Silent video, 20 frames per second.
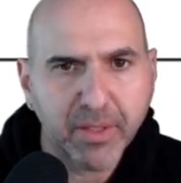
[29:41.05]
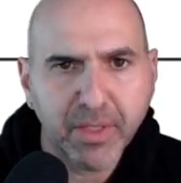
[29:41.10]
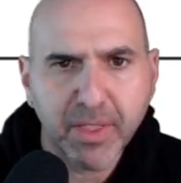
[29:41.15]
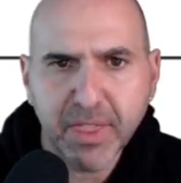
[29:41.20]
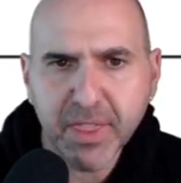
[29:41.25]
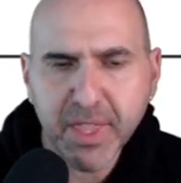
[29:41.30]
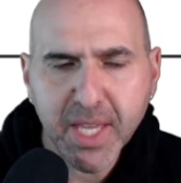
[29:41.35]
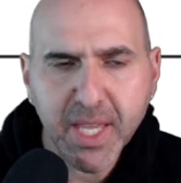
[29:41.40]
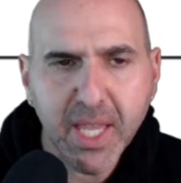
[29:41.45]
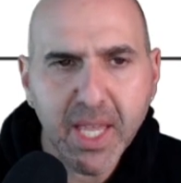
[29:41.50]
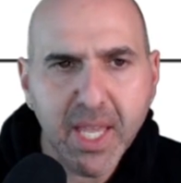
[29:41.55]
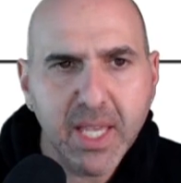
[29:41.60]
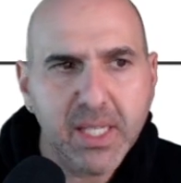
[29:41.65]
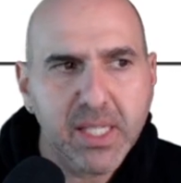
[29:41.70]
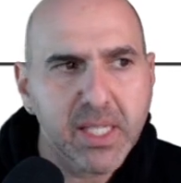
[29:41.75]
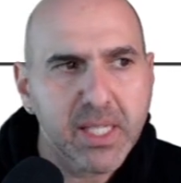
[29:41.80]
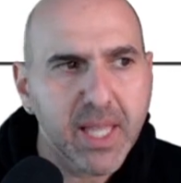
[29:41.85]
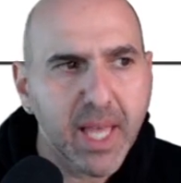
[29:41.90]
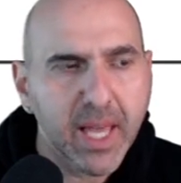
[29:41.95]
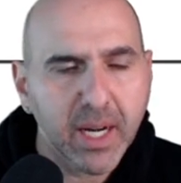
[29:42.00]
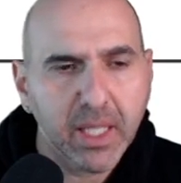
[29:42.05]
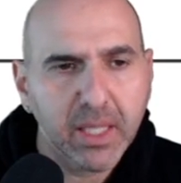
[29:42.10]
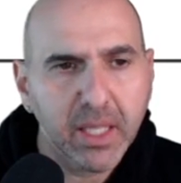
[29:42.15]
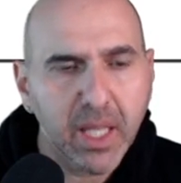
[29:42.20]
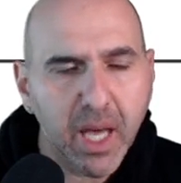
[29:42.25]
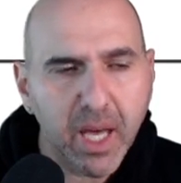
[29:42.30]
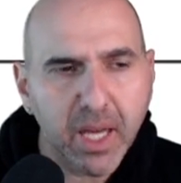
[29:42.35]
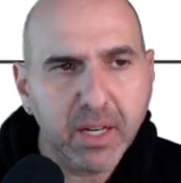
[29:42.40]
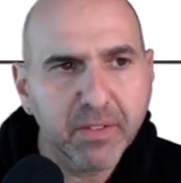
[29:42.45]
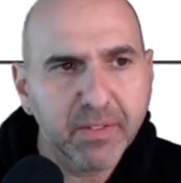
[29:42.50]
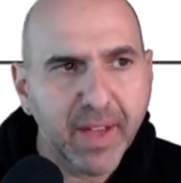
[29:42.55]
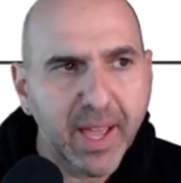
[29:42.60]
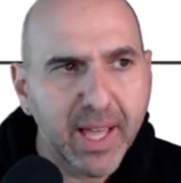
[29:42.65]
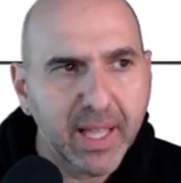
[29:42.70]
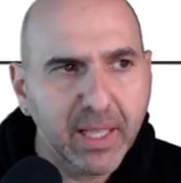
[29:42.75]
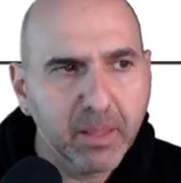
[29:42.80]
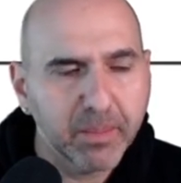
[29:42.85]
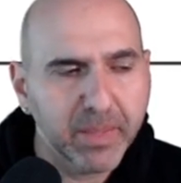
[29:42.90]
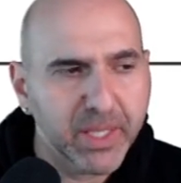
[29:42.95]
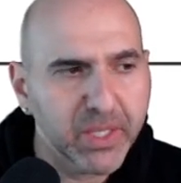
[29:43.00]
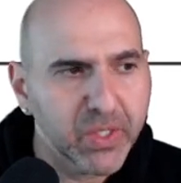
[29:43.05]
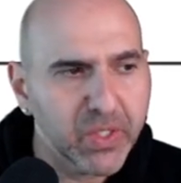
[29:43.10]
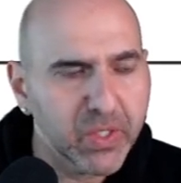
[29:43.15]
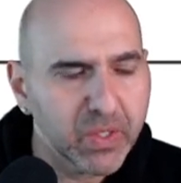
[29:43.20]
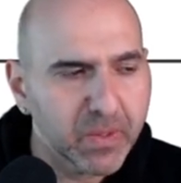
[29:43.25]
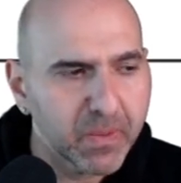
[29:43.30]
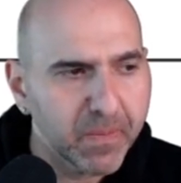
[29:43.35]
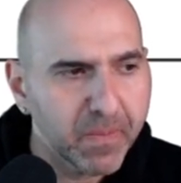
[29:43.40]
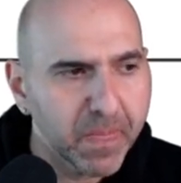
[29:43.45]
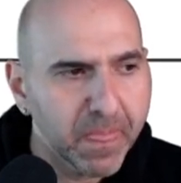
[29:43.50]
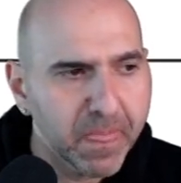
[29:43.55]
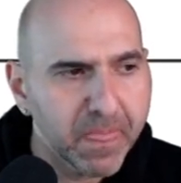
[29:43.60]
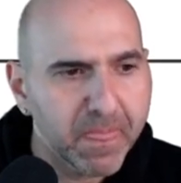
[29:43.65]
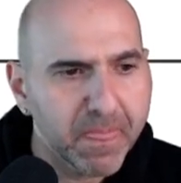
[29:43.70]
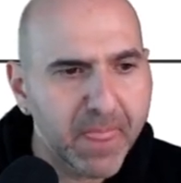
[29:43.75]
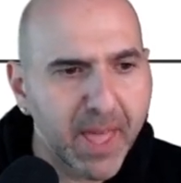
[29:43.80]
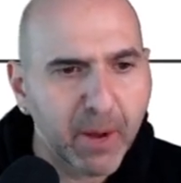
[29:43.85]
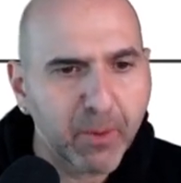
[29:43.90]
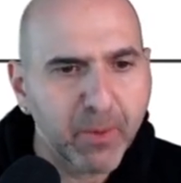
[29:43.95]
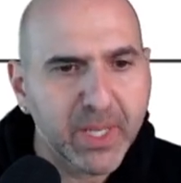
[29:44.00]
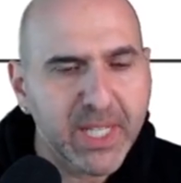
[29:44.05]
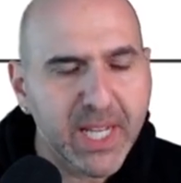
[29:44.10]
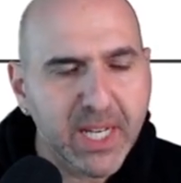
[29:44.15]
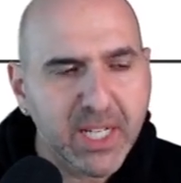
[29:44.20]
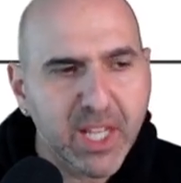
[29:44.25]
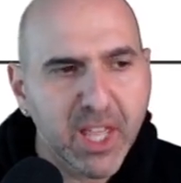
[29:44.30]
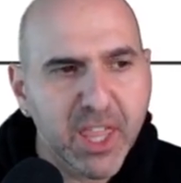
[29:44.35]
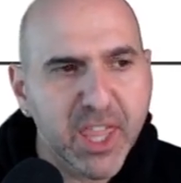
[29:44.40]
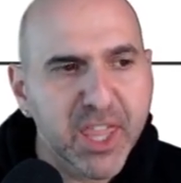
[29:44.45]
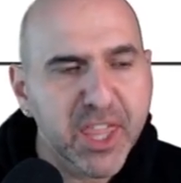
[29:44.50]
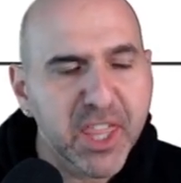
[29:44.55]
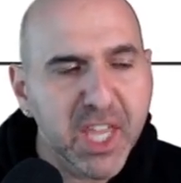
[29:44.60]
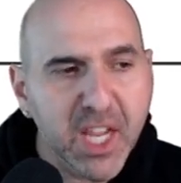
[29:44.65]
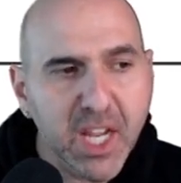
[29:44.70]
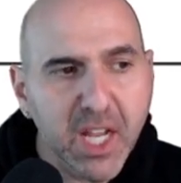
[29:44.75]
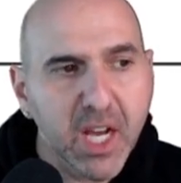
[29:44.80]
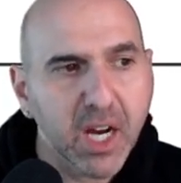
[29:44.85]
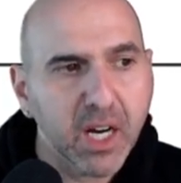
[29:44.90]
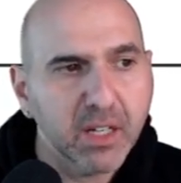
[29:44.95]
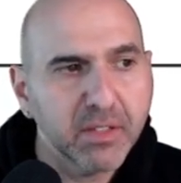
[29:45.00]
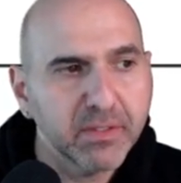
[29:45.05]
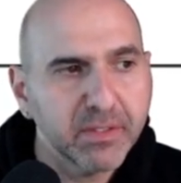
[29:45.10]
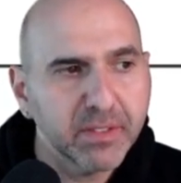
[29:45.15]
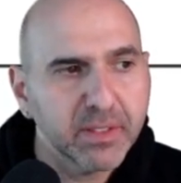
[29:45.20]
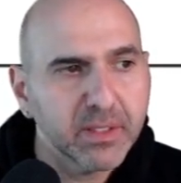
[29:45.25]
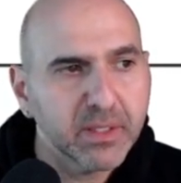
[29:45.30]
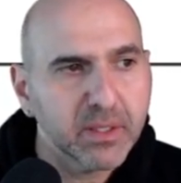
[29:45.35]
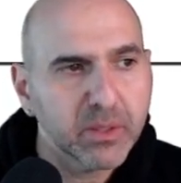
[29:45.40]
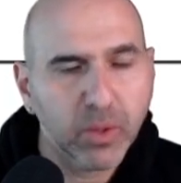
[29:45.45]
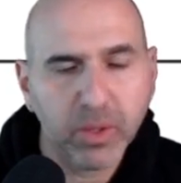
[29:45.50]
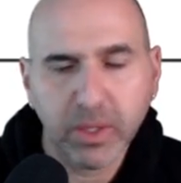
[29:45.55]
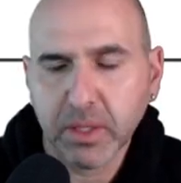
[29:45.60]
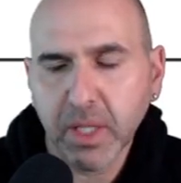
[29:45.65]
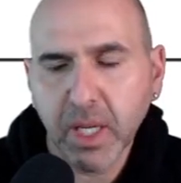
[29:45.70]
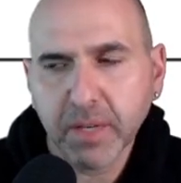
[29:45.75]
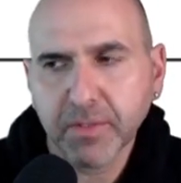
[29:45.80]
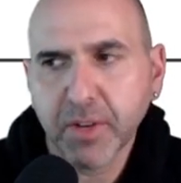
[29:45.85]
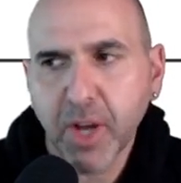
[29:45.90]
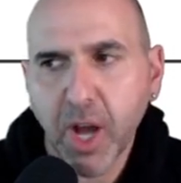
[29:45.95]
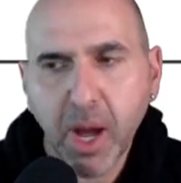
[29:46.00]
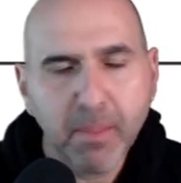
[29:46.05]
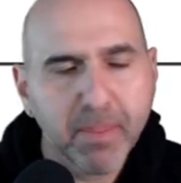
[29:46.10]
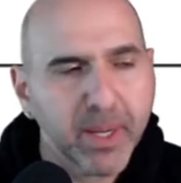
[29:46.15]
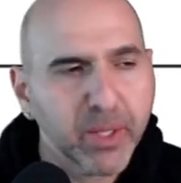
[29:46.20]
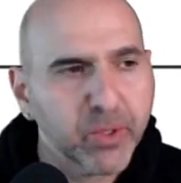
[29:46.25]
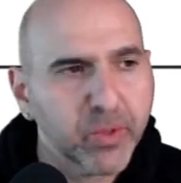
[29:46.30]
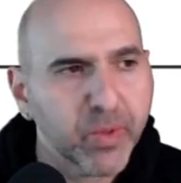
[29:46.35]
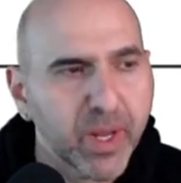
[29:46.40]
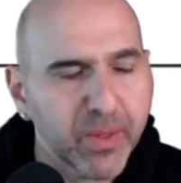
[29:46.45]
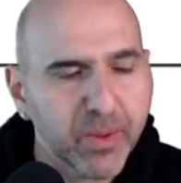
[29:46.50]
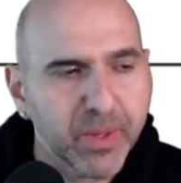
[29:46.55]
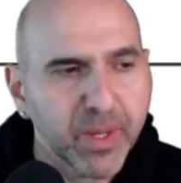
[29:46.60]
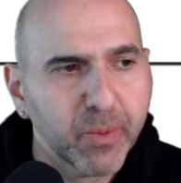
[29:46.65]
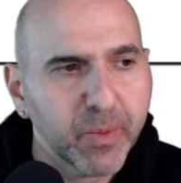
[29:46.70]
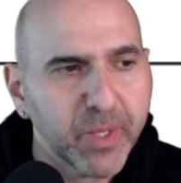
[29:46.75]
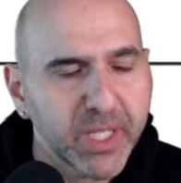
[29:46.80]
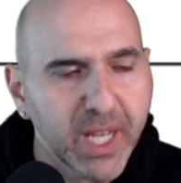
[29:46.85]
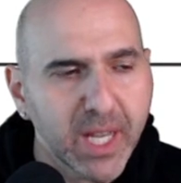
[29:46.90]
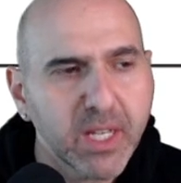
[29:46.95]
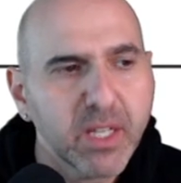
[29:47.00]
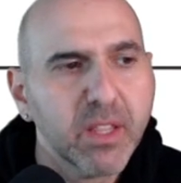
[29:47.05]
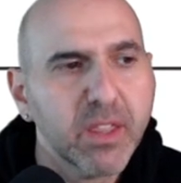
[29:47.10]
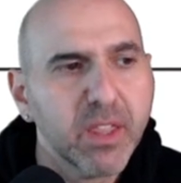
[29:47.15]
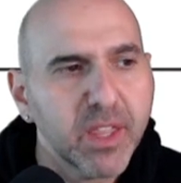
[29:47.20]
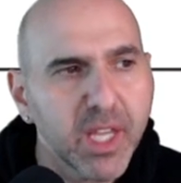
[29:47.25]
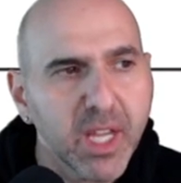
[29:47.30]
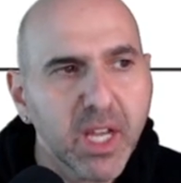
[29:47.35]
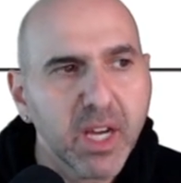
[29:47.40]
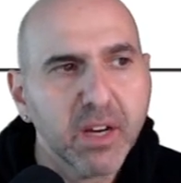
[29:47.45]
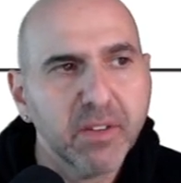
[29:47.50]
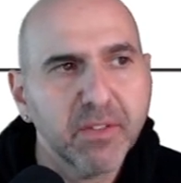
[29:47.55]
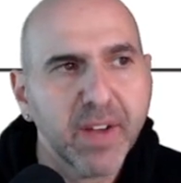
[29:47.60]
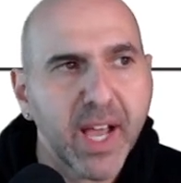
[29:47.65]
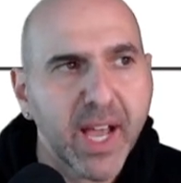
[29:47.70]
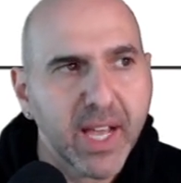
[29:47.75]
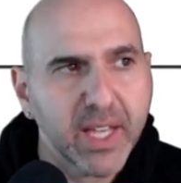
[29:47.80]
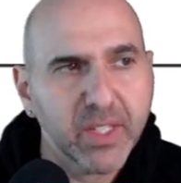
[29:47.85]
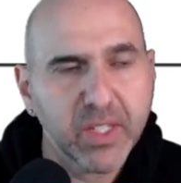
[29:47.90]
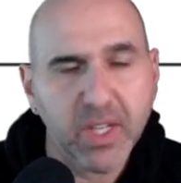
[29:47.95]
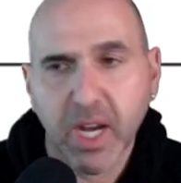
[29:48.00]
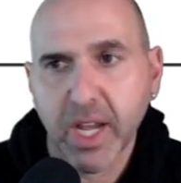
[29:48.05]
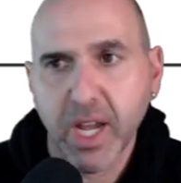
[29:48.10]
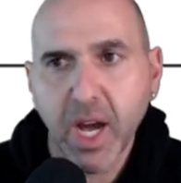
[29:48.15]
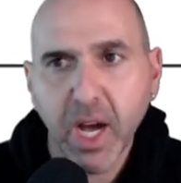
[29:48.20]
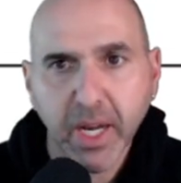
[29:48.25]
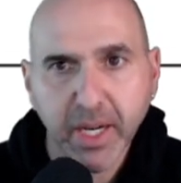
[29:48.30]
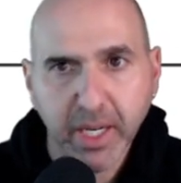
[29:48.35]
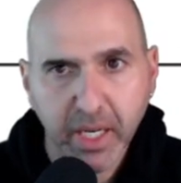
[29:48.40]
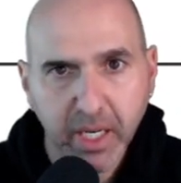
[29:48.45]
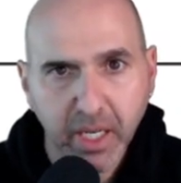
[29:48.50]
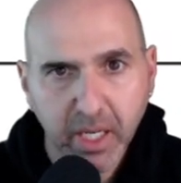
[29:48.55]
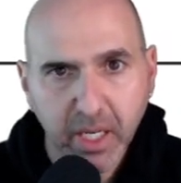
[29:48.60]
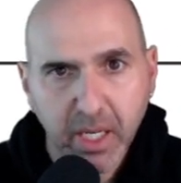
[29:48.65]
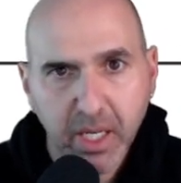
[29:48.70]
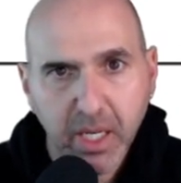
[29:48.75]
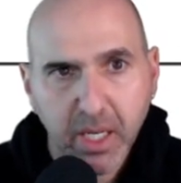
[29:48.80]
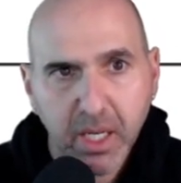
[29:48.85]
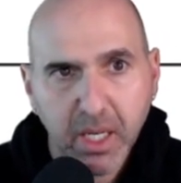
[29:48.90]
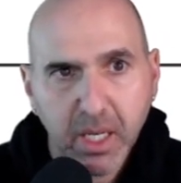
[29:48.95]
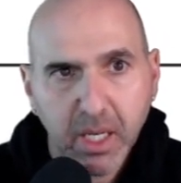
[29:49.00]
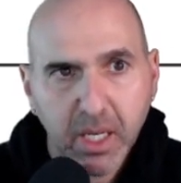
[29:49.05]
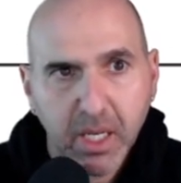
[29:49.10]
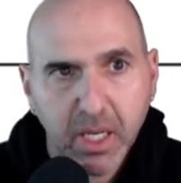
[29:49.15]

Now, the thing is that a lot of elements that we tend to think of, or a lot of compounds rather, that we tend to think of as ionic,